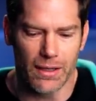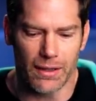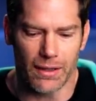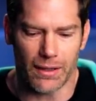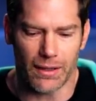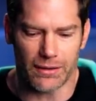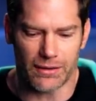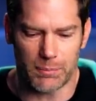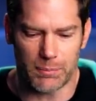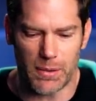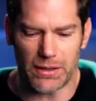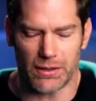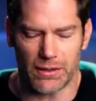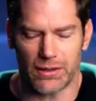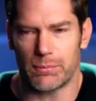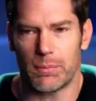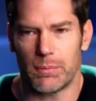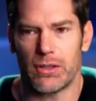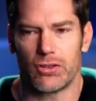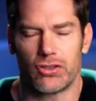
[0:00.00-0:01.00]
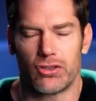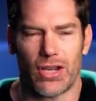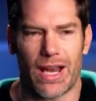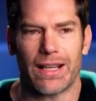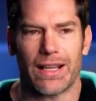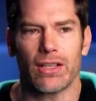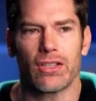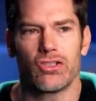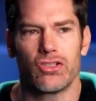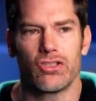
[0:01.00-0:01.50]
uh, it's been it's been
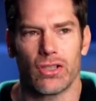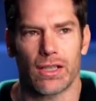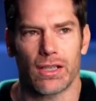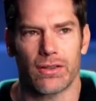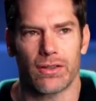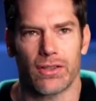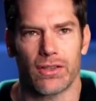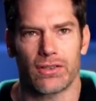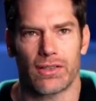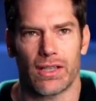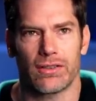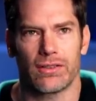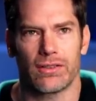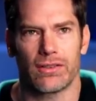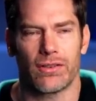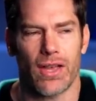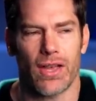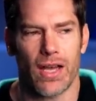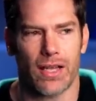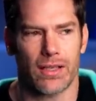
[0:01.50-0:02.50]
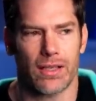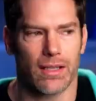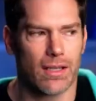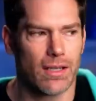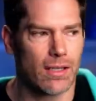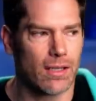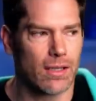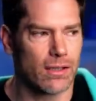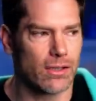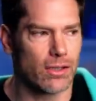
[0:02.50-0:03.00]
challenging in the sense that
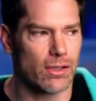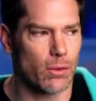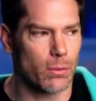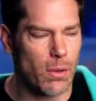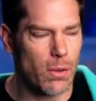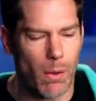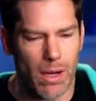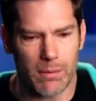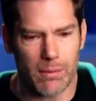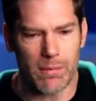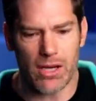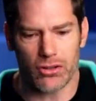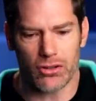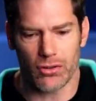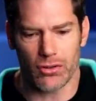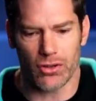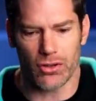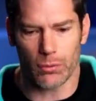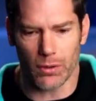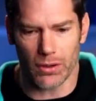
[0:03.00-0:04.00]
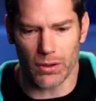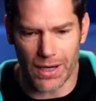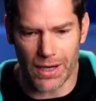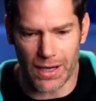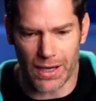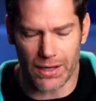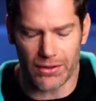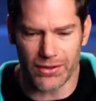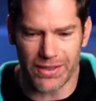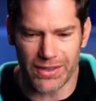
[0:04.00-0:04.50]
you know we want to make sure that we're
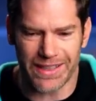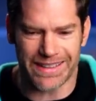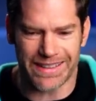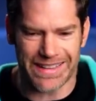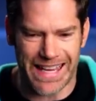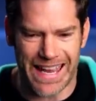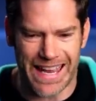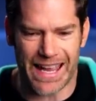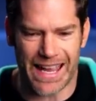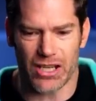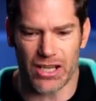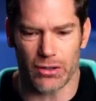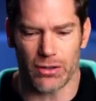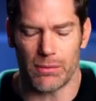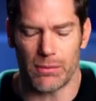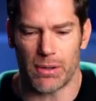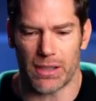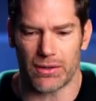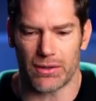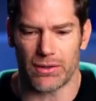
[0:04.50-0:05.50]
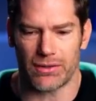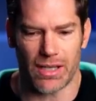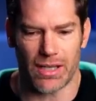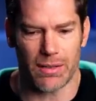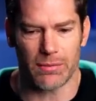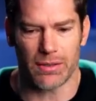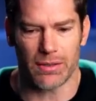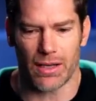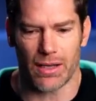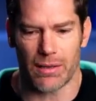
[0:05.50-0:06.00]
ethnically accurate, but at the
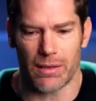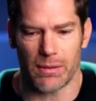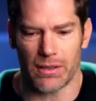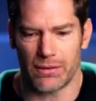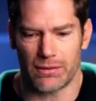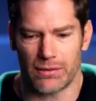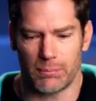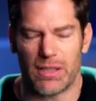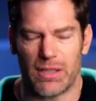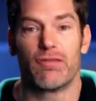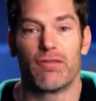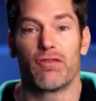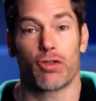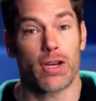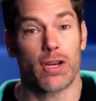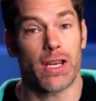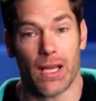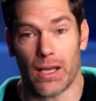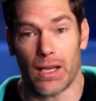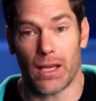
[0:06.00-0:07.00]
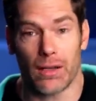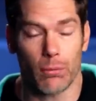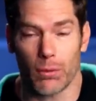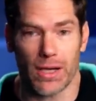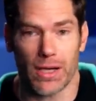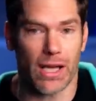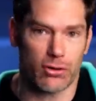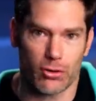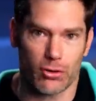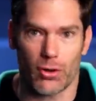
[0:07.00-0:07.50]
same time, it's been freeing. We're
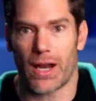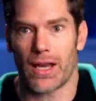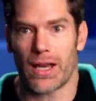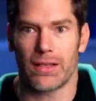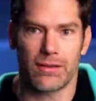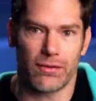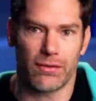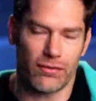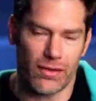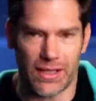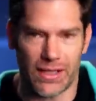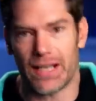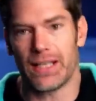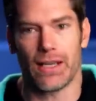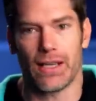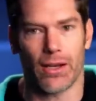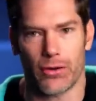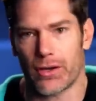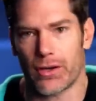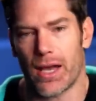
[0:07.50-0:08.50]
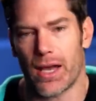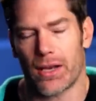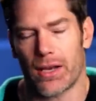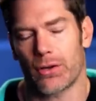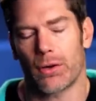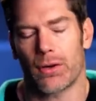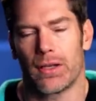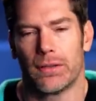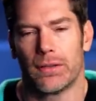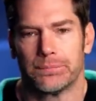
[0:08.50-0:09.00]
not trying to fit any other
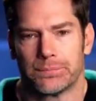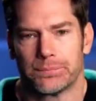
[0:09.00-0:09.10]
category.